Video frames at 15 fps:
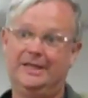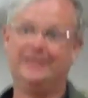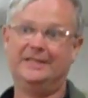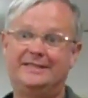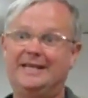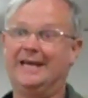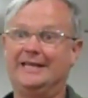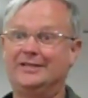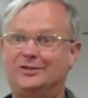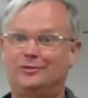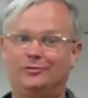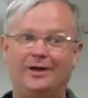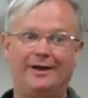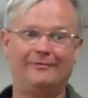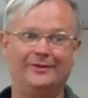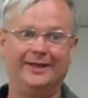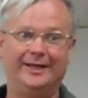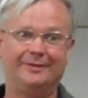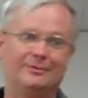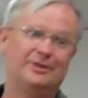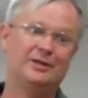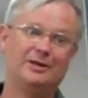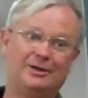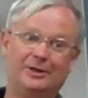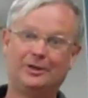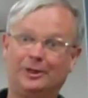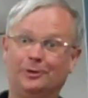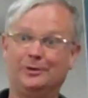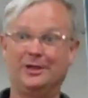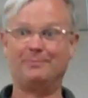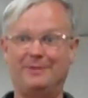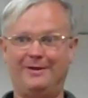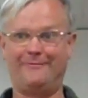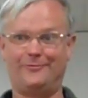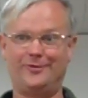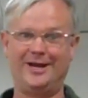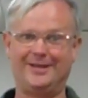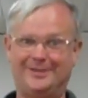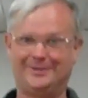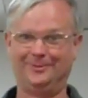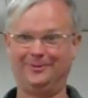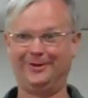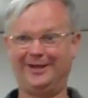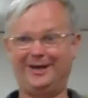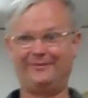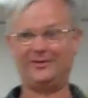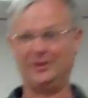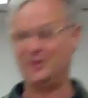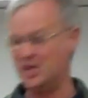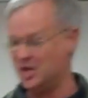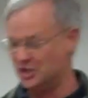in a day's travelling, including a bit of rest and what have you.